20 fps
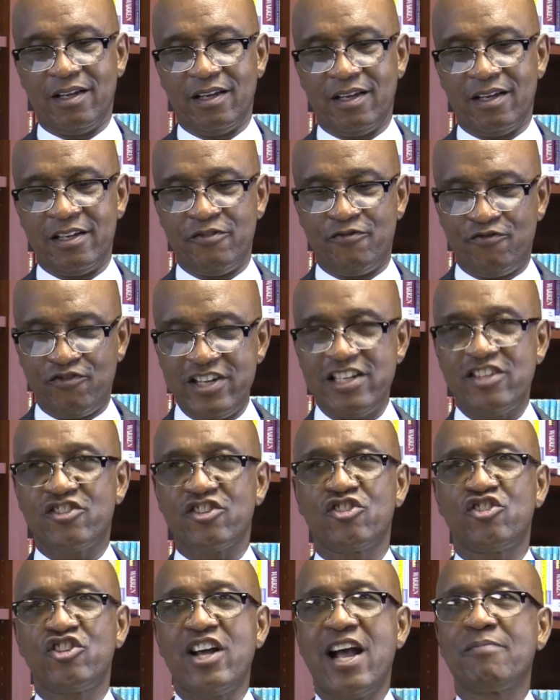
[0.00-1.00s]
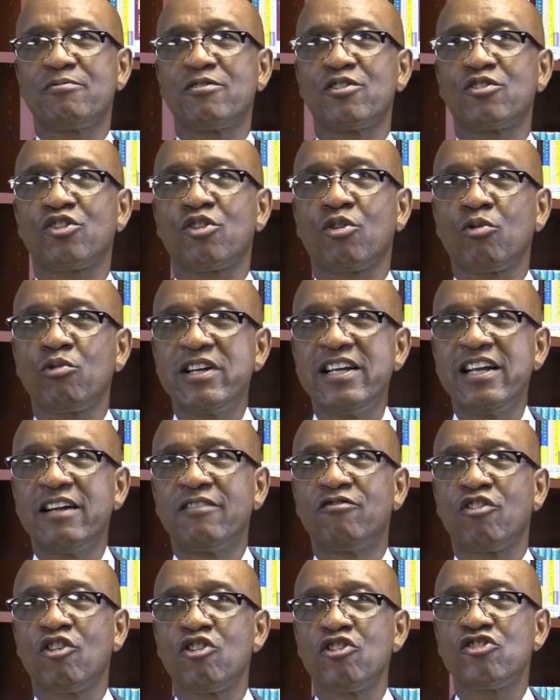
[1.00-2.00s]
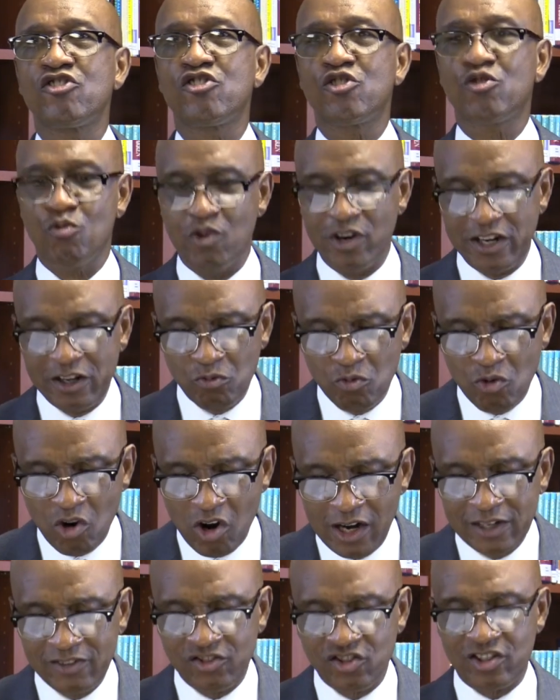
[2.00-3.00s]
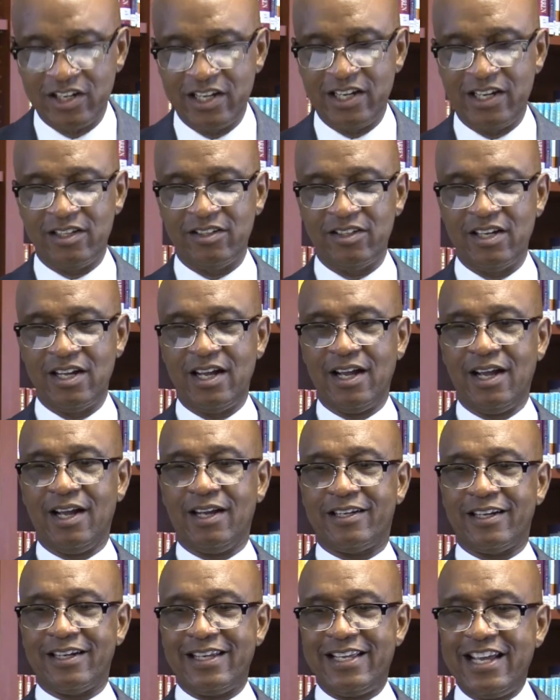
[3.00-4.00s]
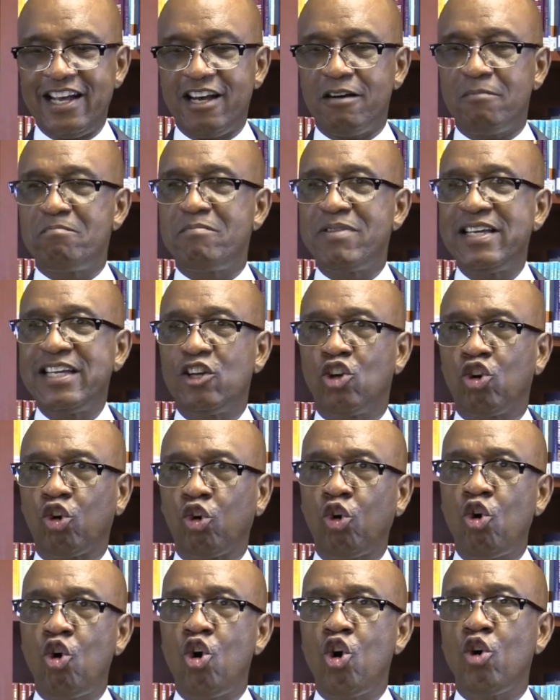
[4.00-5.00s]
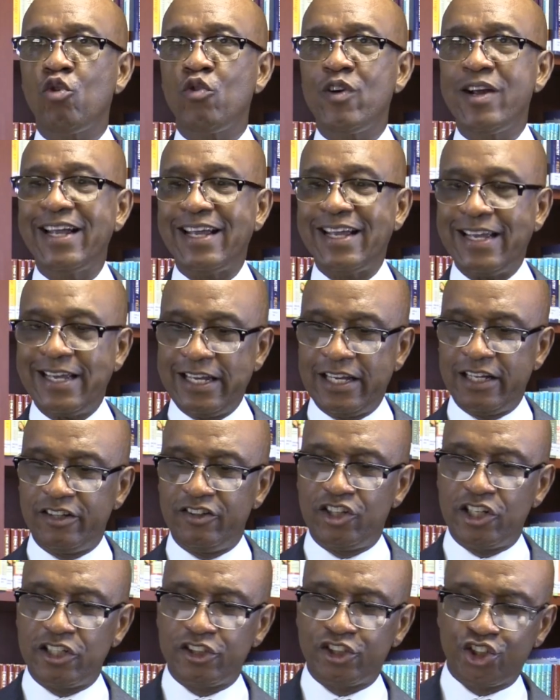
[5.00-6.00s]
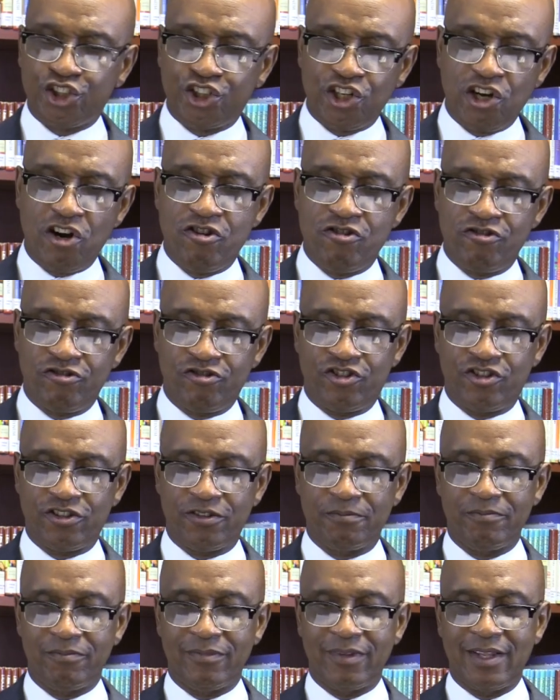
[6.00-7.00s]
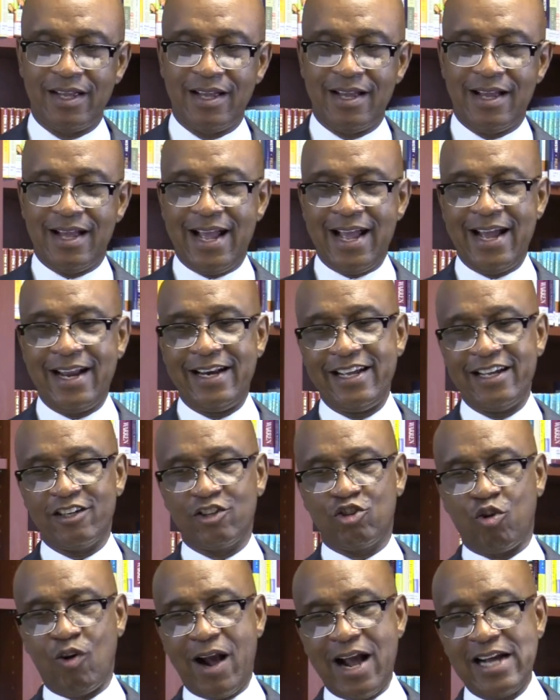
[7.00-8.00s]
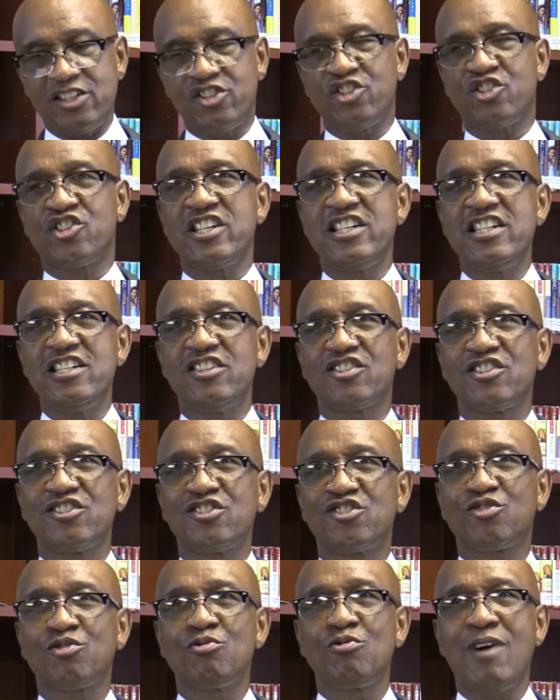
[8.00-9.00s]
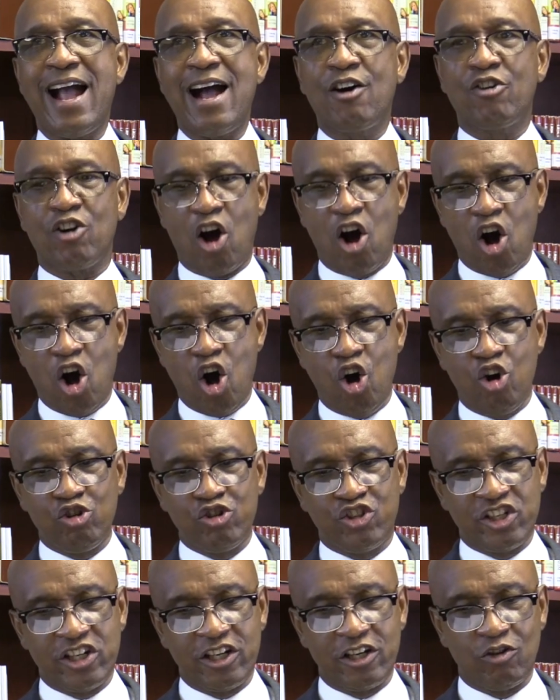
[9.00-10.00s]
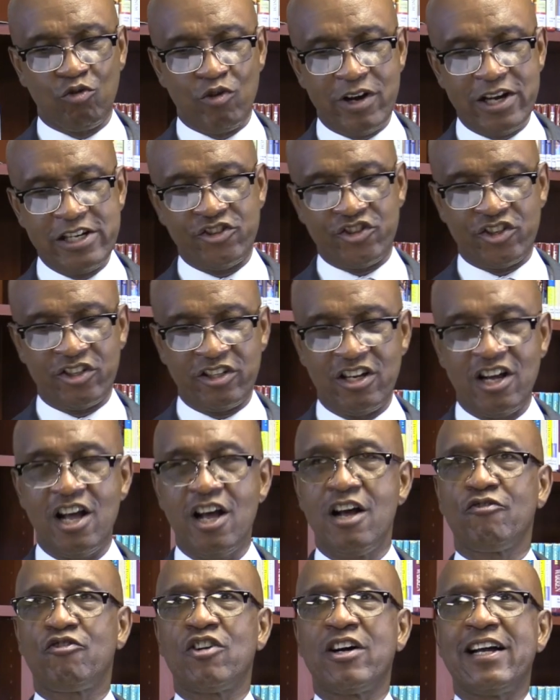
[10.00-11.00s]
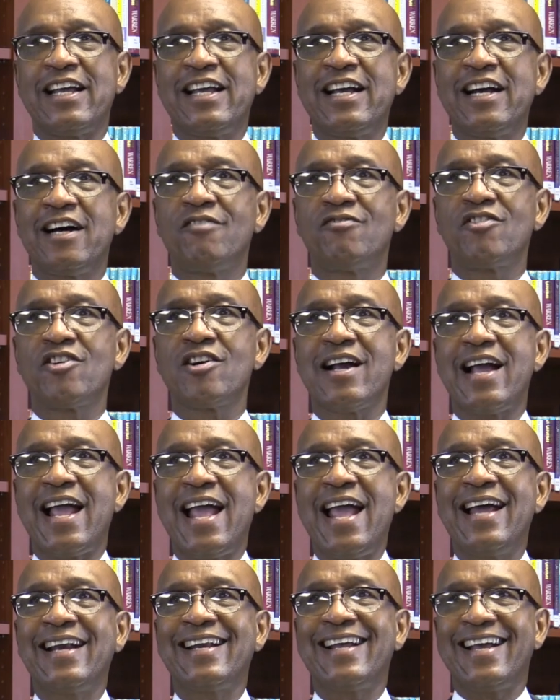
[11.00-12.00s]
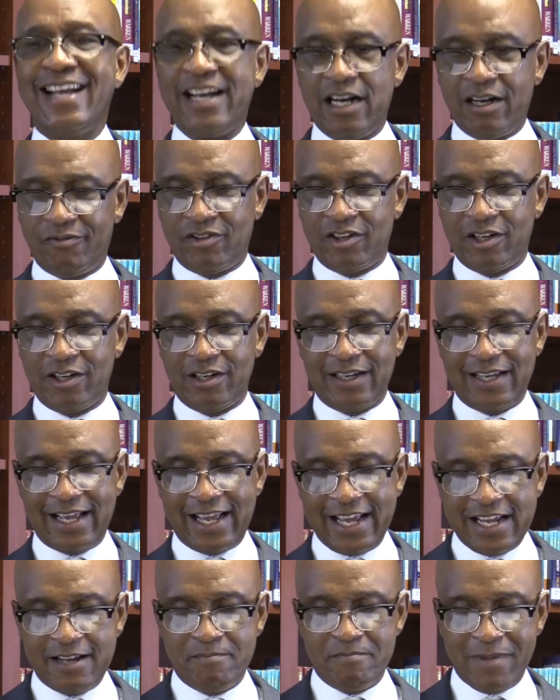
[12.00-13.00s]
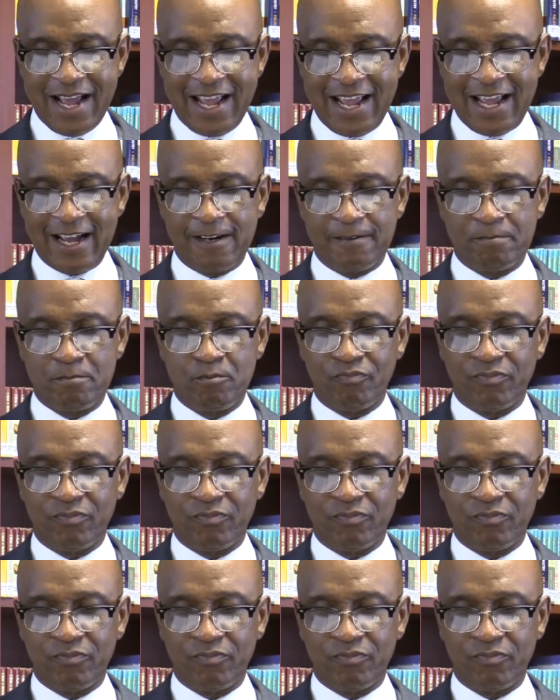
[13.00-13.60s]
Ephesians chapter 3 and verse 21 says, "To him be glory in the church and in Christ Jesus throughout all generations, forever and ever. Amen."